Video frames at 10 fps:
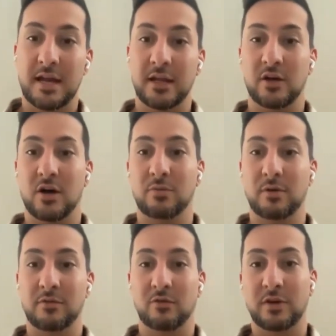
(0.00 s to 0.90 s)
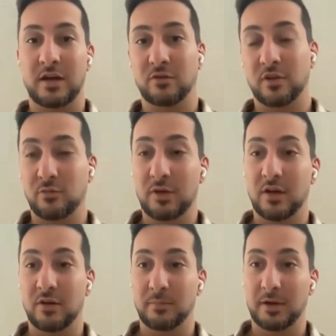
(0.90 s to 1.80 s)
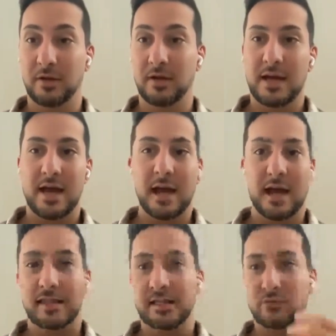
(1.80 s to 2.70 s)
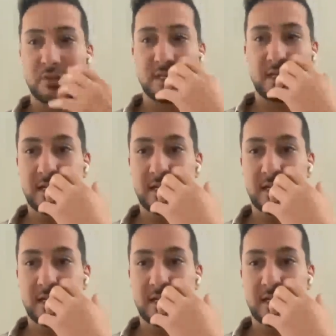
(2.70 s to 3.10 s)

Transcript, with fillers: and the company before that for $300 million. And this was